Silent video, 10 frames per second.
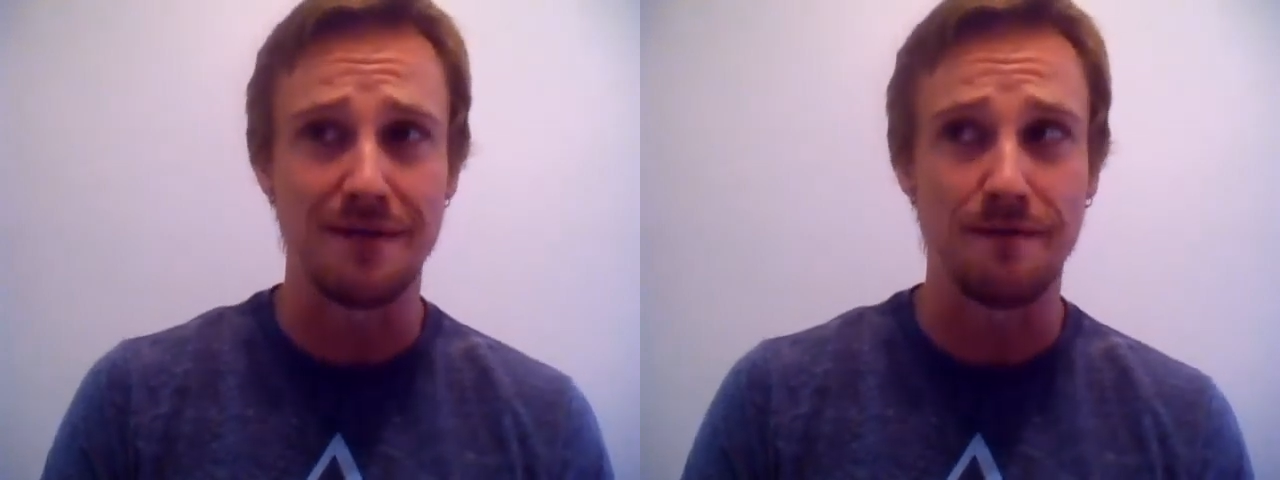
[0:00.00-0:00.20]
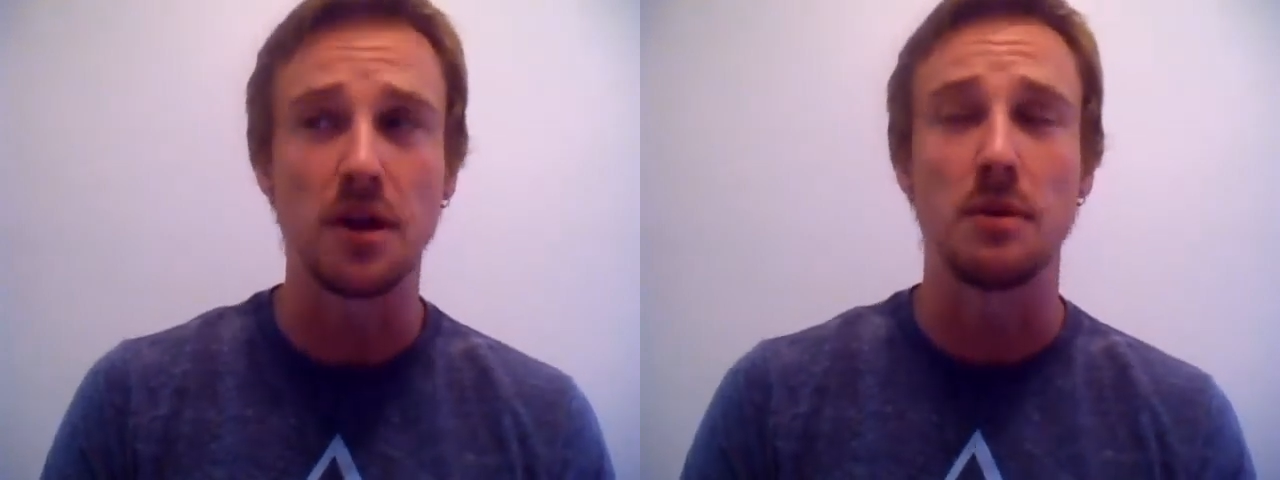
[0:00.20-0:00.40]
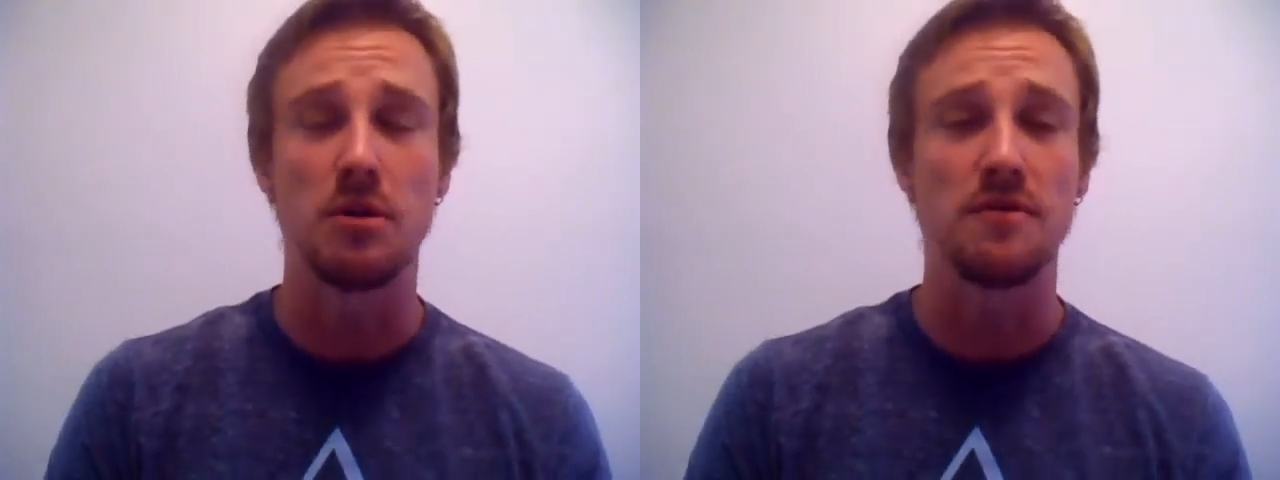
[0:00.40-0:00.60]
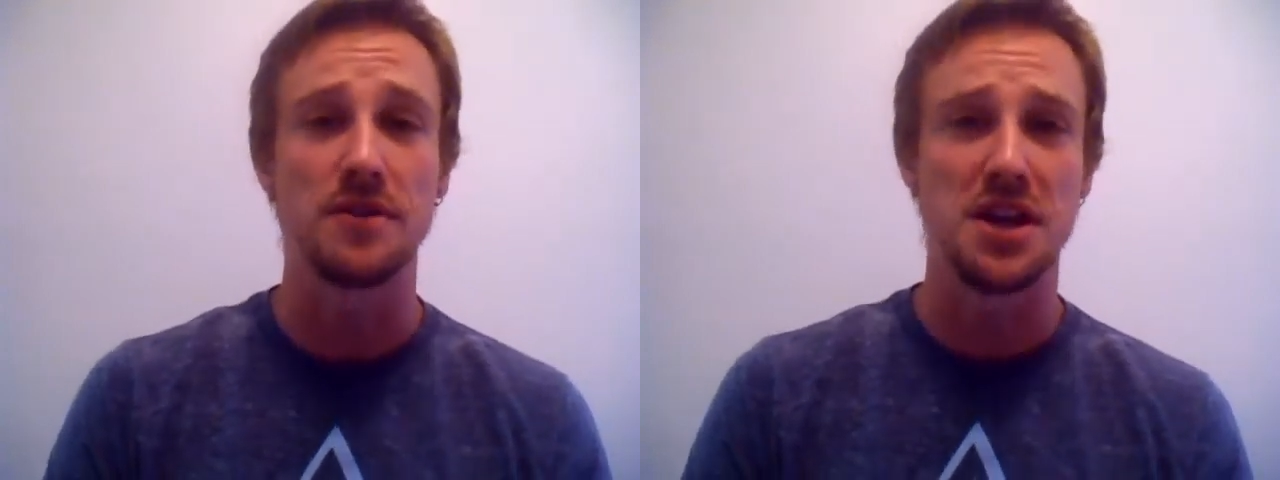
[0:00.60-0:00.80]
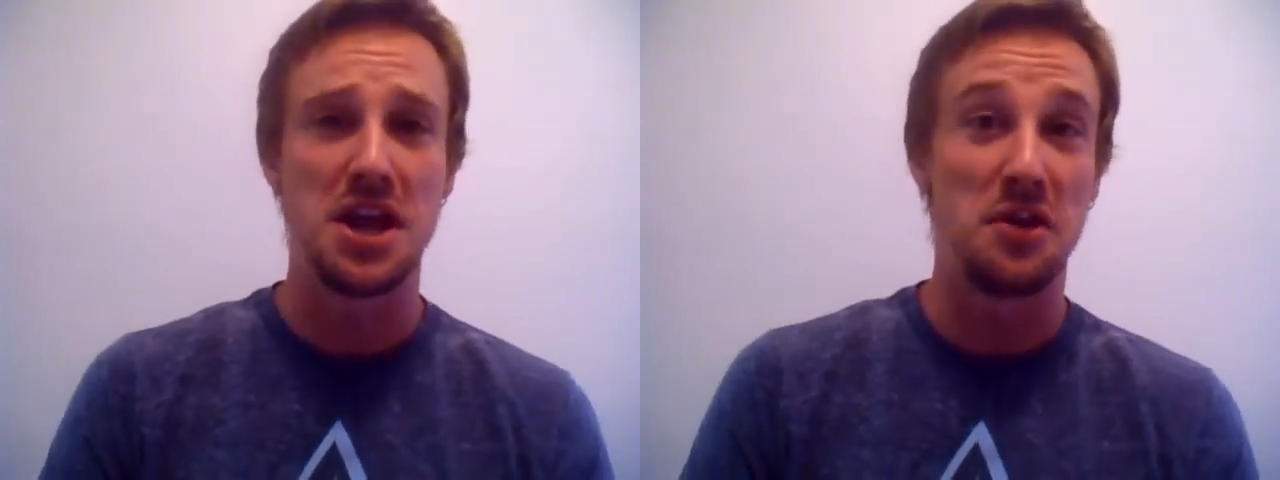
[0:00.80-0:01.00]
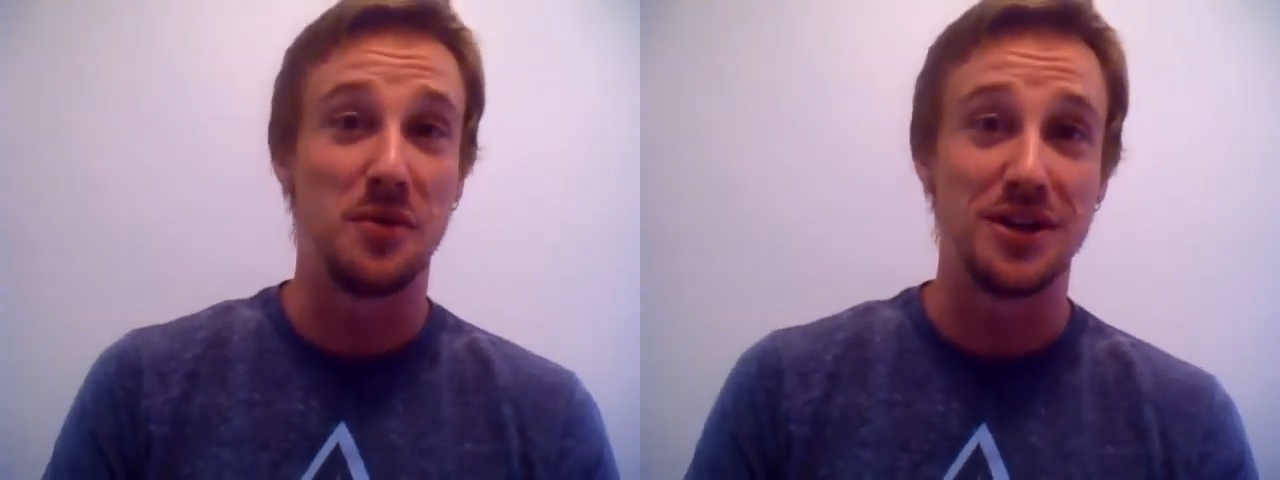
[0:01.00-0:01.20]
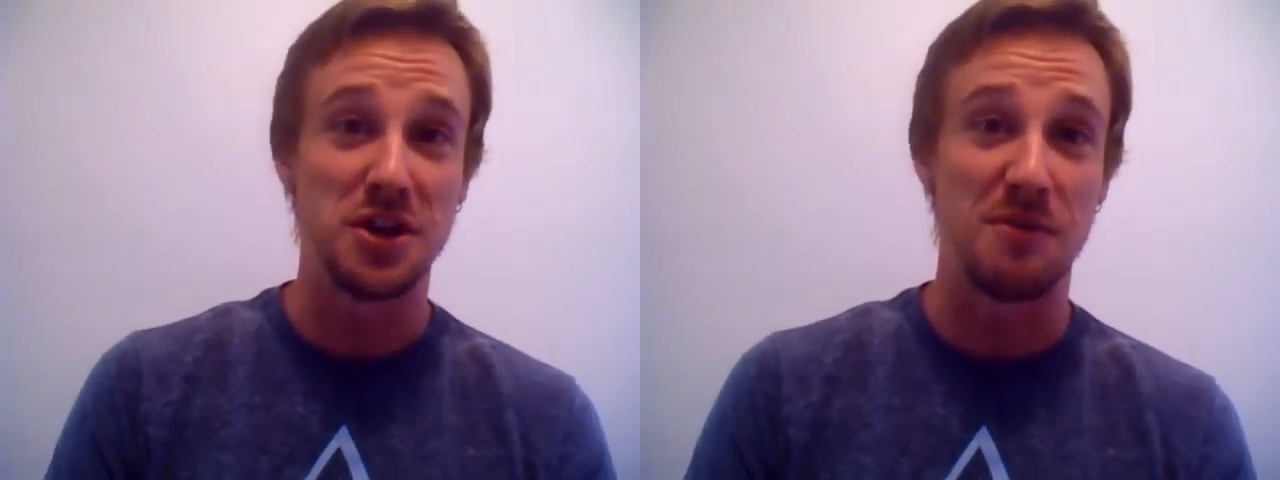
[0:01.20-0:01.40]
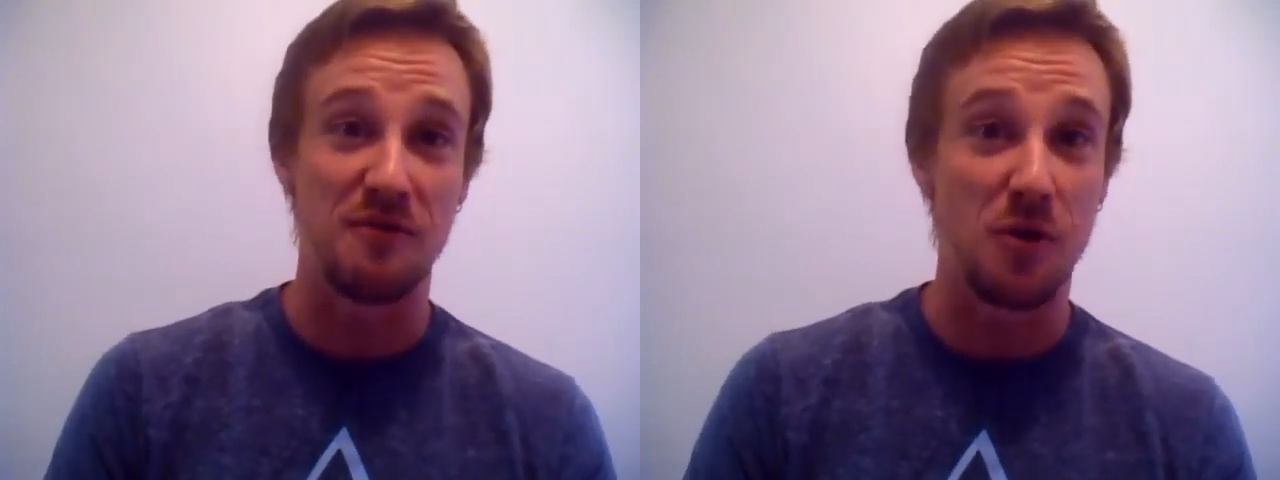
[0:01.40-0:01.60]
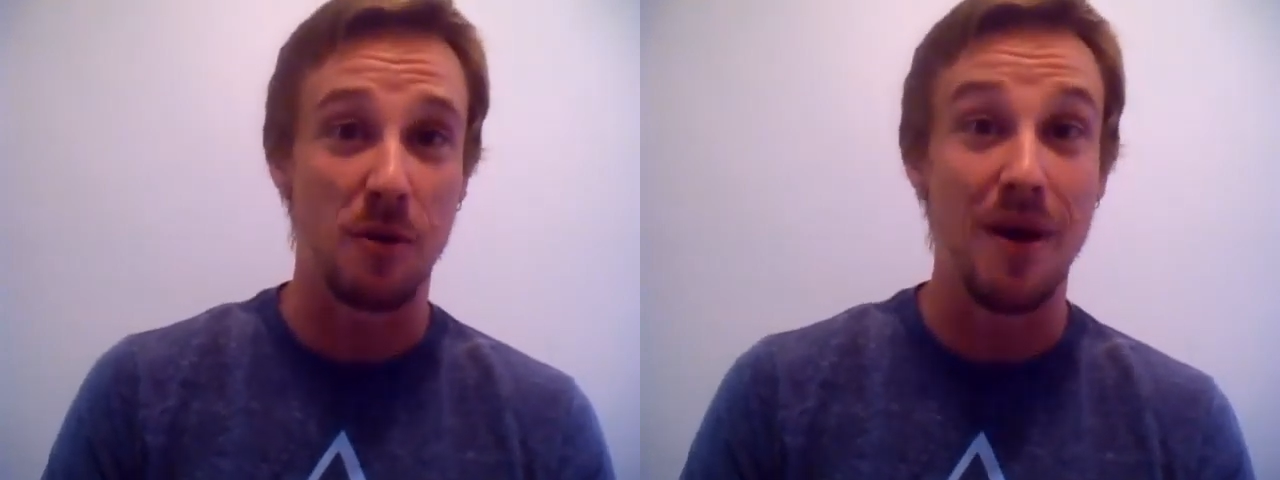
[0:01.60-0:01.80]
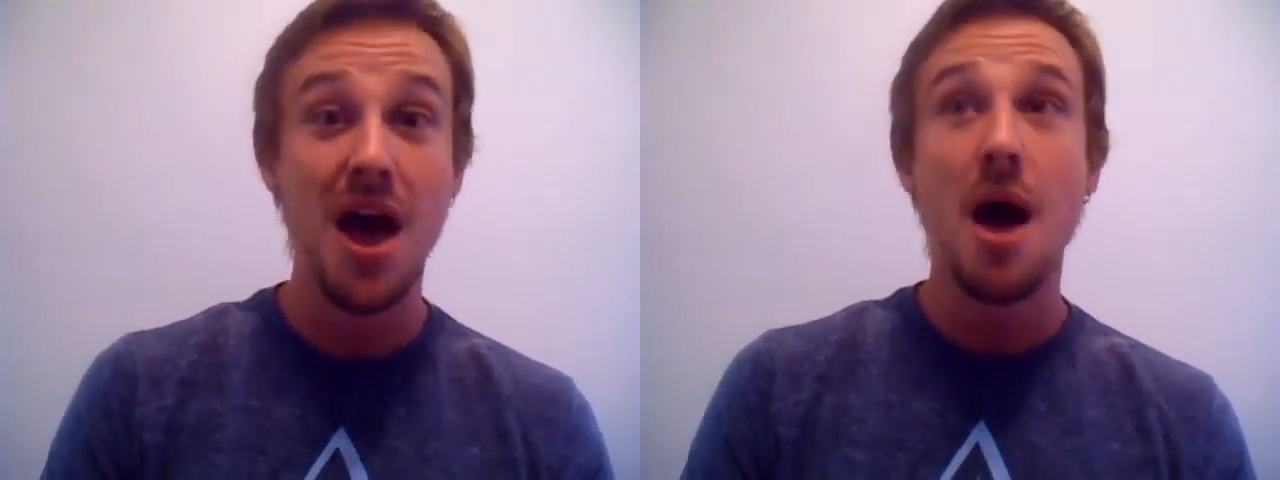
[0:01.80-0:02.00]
fucking perfect in any way, shape, or form.